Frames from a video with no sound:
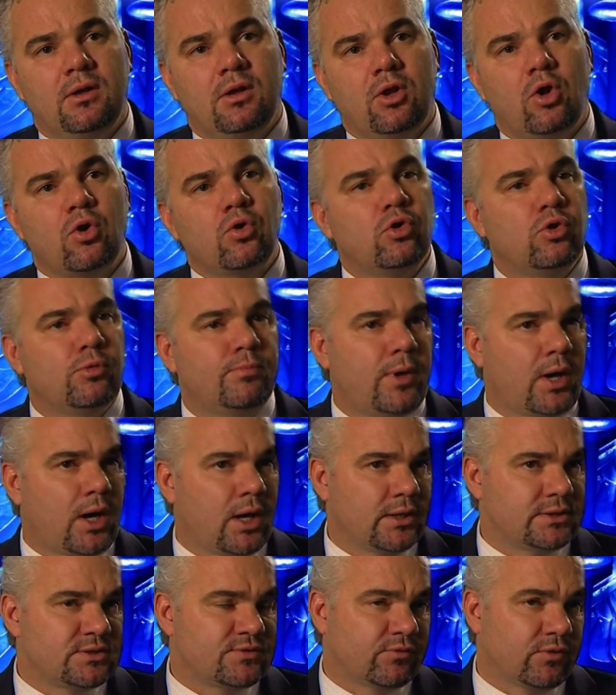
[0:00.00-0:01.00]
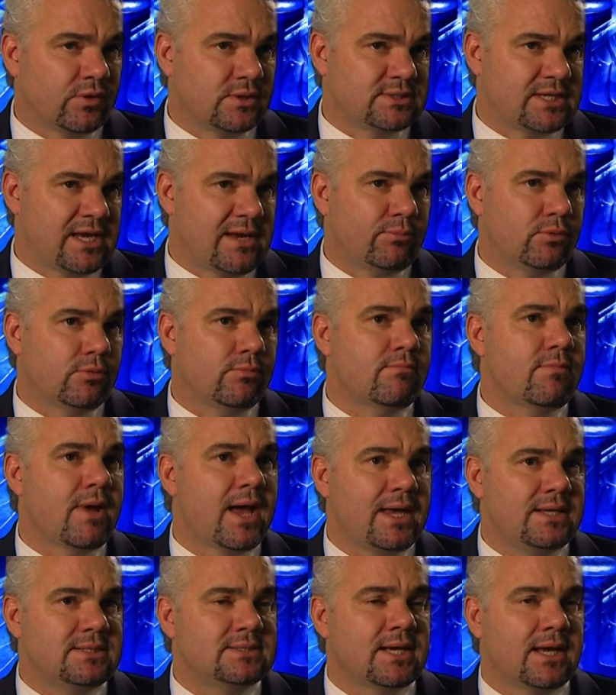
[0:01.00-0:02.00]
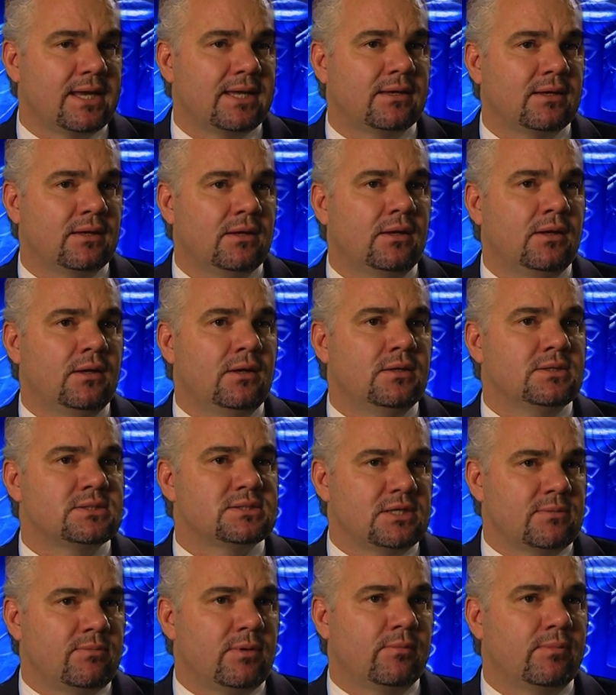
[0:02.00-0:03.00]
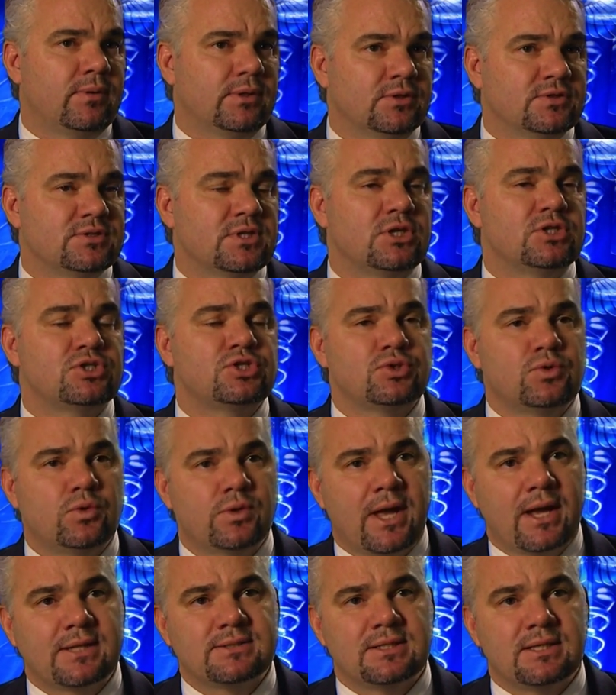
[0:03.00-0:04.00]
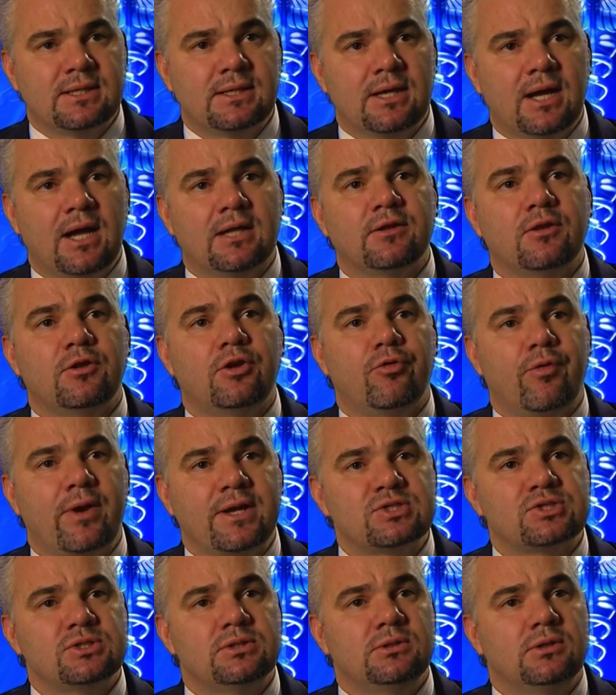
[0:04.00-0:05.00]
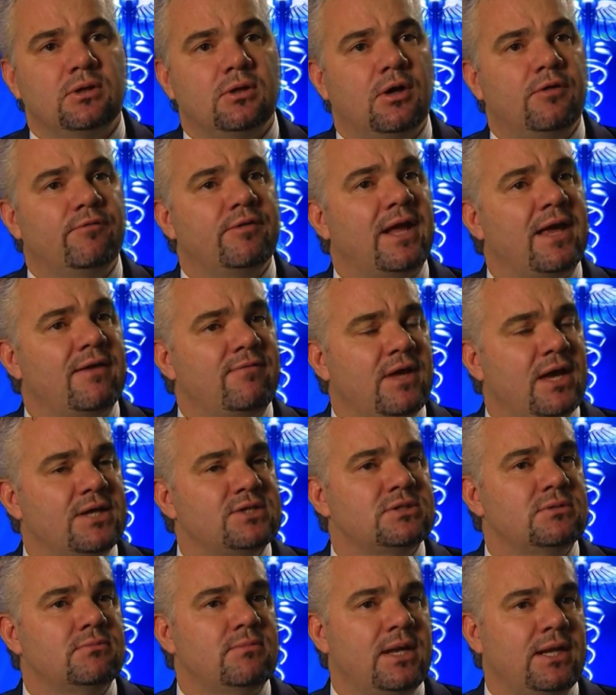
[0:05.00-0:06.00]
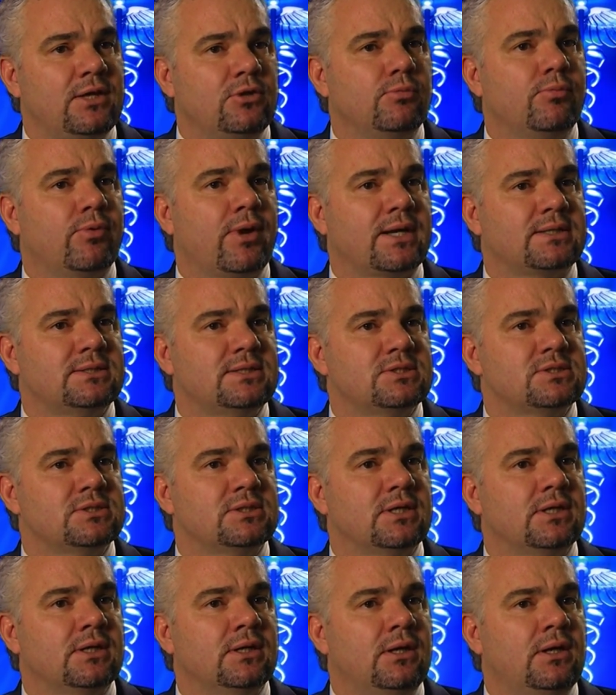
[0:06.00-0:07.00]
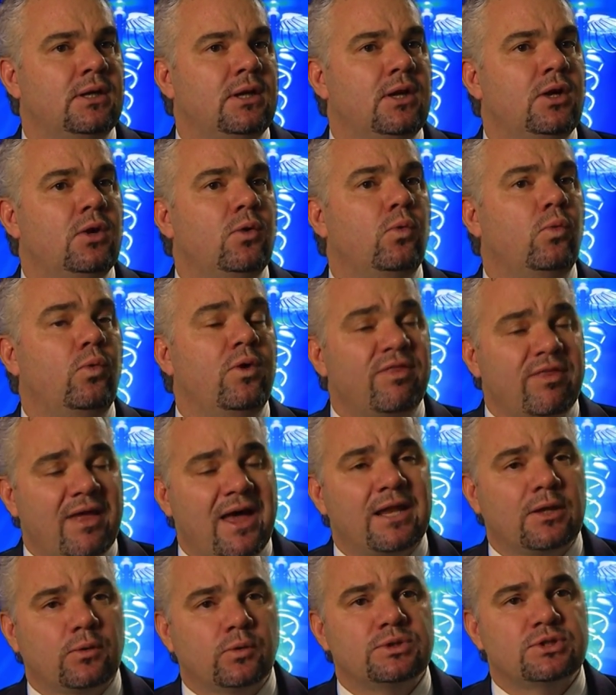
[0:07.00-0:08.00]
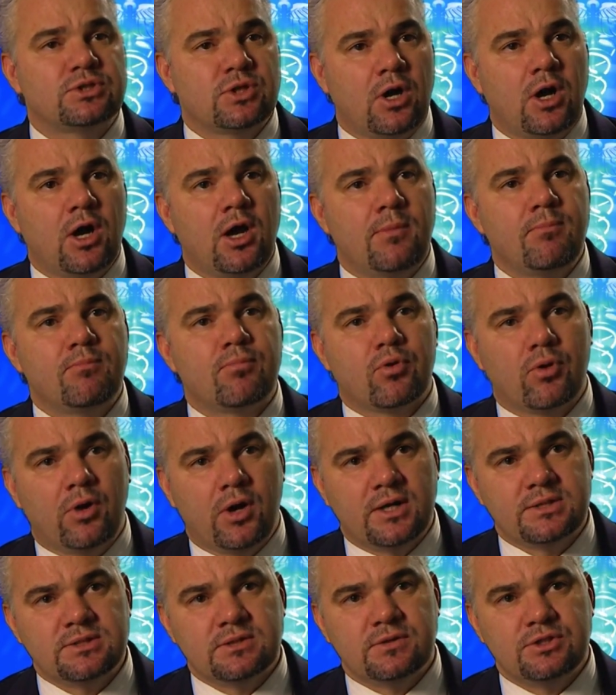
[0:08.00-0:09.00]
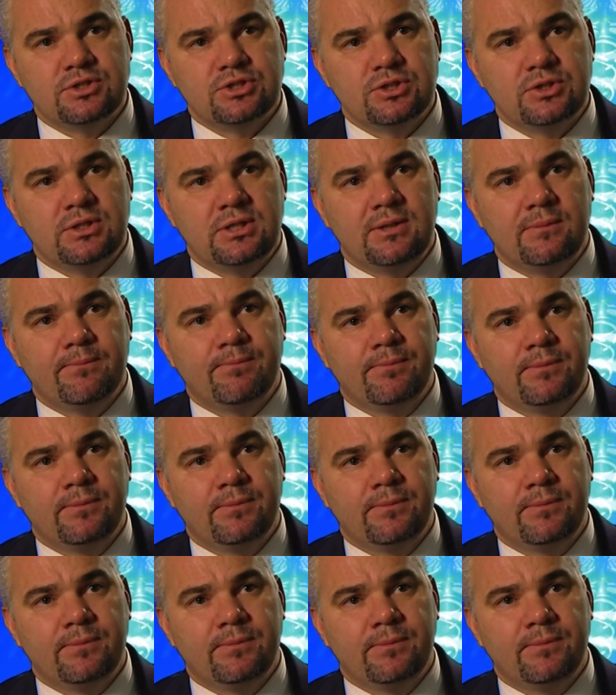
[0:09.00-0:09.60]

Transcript: Long-haul pilots, for example, may take sleeping pills that are short-acting under the direction of an aviation medical practitioner with adequate time prior to the duty.